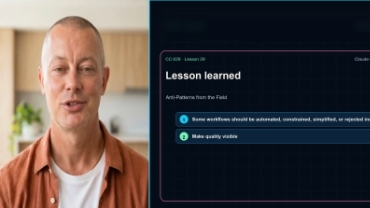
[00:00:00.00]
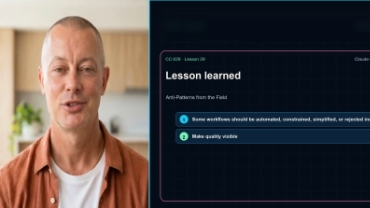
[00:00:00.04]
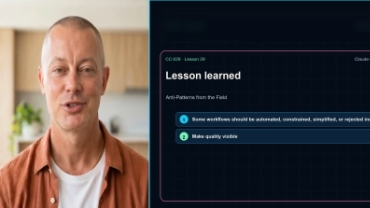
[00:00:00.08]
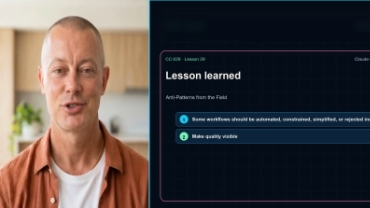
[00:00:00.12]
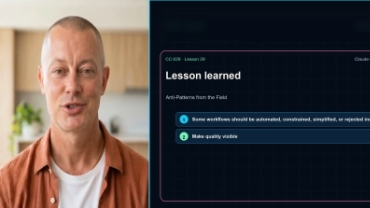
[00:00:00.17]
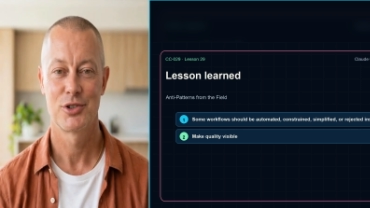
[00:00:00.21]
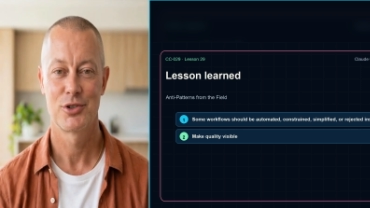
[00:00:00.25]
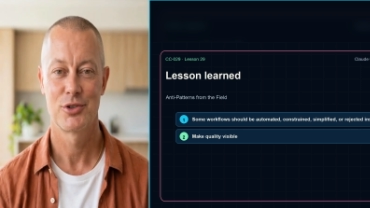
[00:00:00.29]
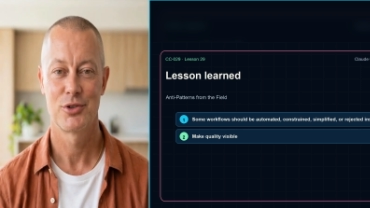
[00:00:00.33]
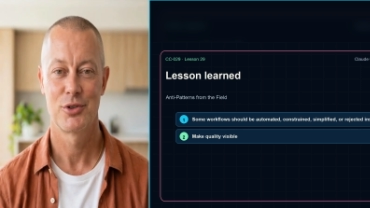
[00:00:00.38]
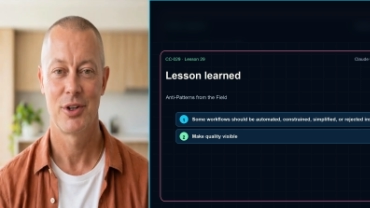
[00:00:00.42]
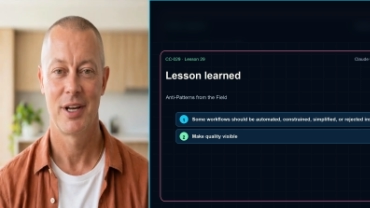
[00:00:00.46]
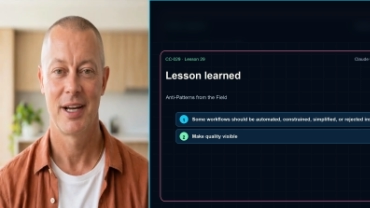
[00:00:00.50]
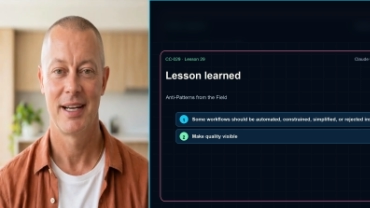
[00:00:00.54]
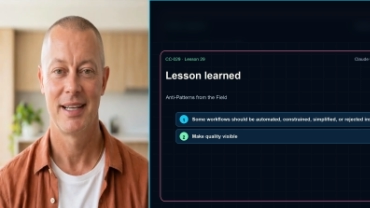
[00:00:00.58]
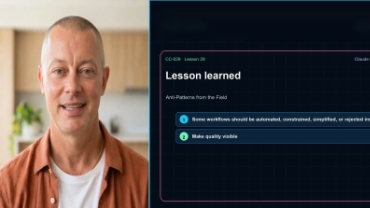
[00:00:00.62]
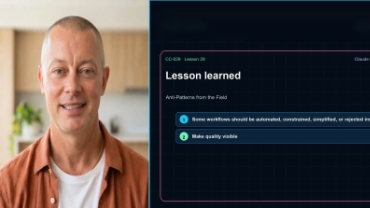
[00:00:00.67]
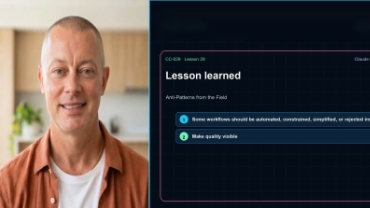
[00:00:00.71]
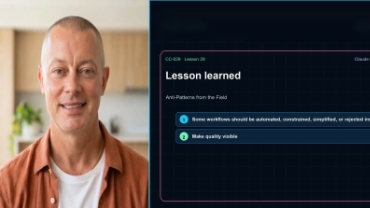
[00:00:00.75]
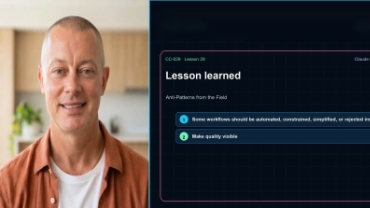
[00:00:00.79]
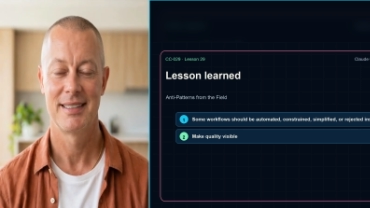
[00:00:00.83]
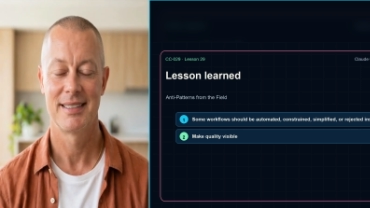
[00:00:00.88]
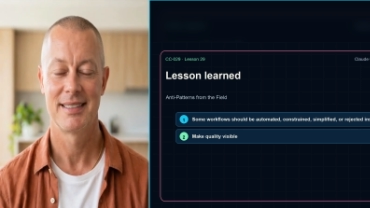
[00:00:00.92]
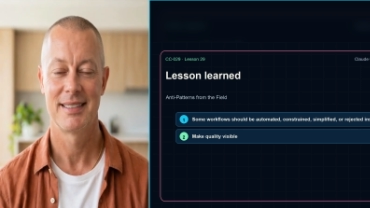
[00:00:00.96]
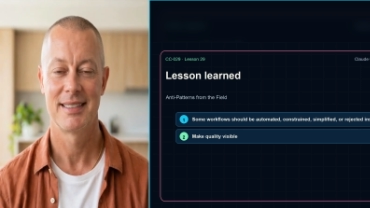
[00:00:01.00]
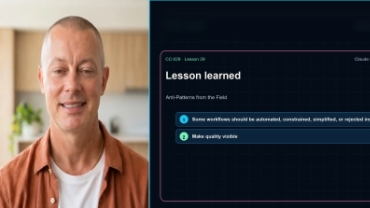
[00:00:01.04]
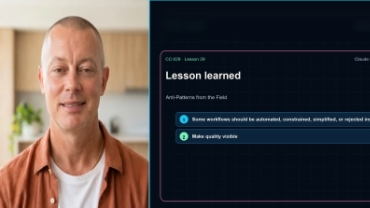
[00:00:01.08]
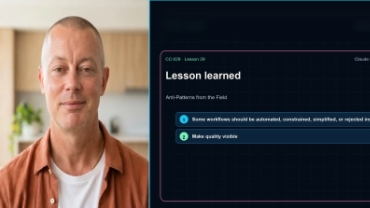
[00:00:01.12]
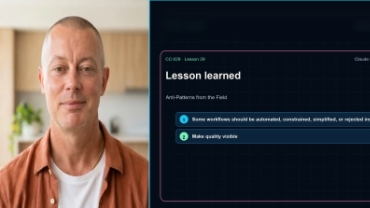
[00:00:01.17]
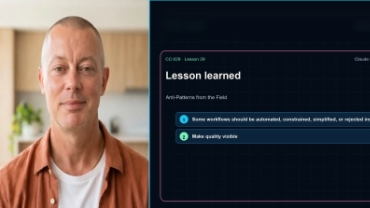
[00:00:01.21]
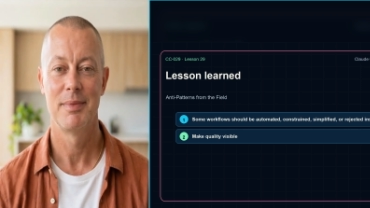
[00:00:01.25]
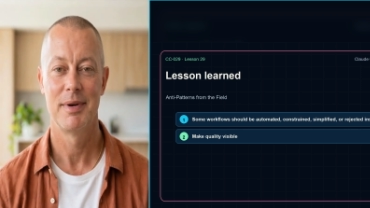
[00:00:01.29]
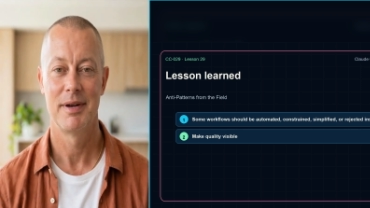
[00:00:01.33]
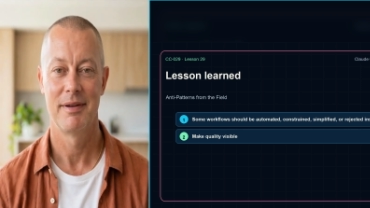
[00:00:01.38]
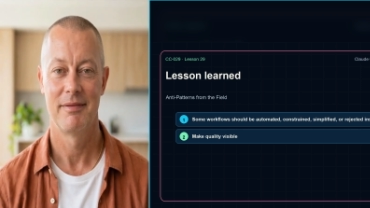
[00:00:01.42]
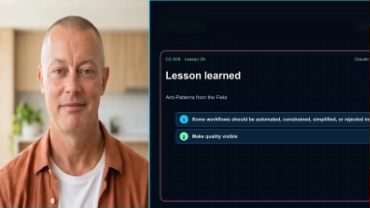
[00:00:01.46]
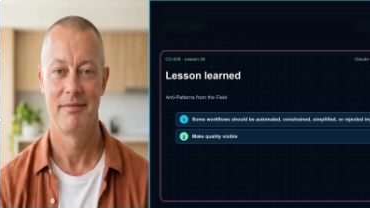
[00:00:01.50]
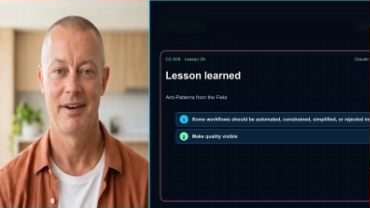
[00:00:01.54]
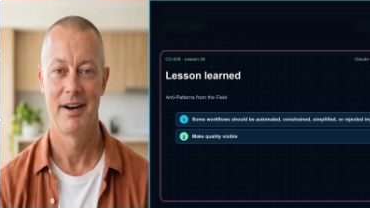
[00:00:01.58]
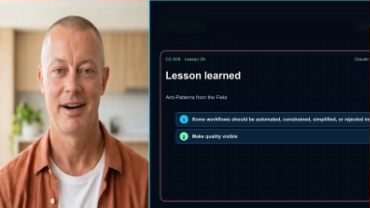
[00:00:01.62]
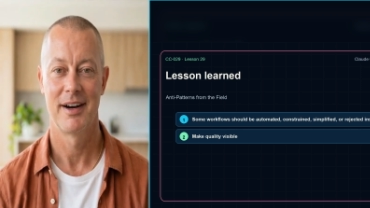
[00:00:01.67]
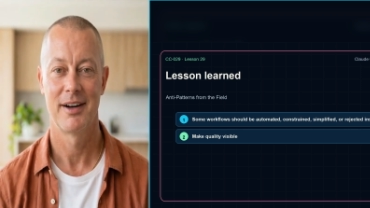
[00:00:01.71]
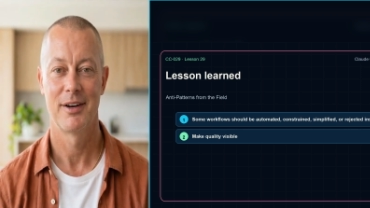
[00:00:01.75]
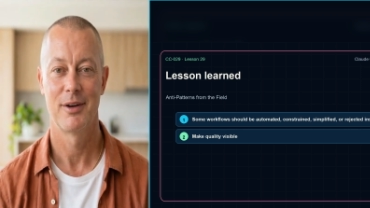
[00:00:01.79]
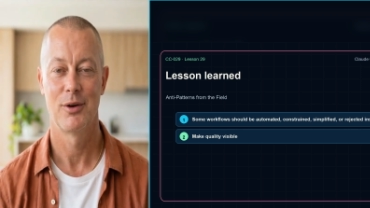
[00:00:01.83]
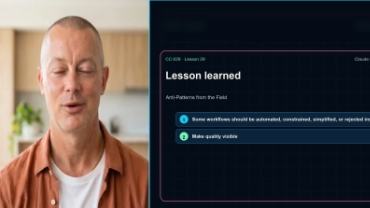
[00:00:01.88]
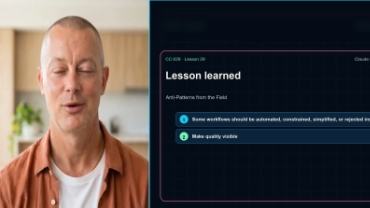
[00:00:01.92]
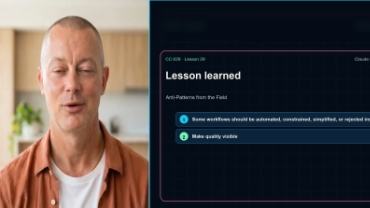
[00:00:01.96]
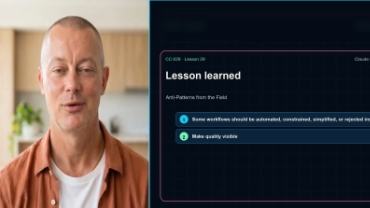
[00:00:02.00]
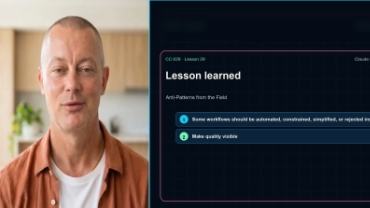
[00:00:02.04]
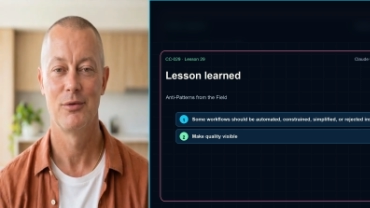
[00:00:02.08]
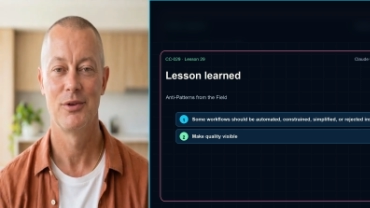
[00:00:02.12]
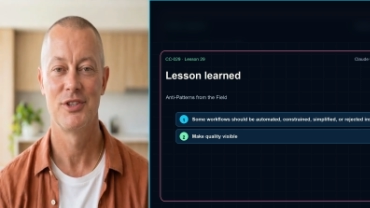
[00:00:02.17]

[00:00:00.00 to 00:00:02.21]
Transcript: constrained, simplified,